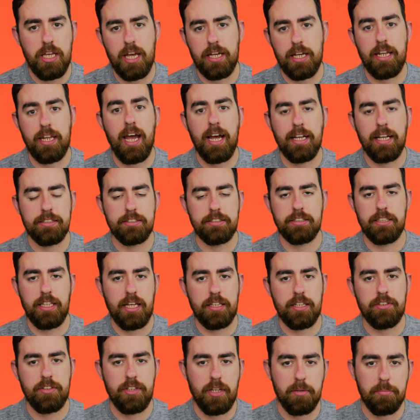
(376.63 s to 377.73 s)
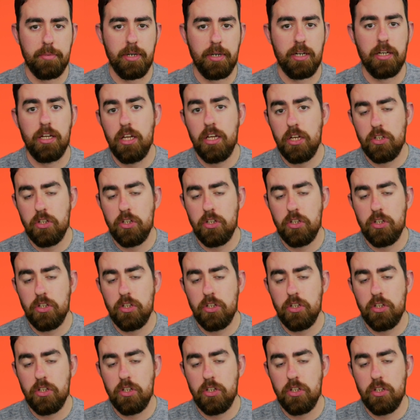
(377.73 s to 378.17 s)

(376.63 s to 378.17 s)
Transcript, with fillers: and add that number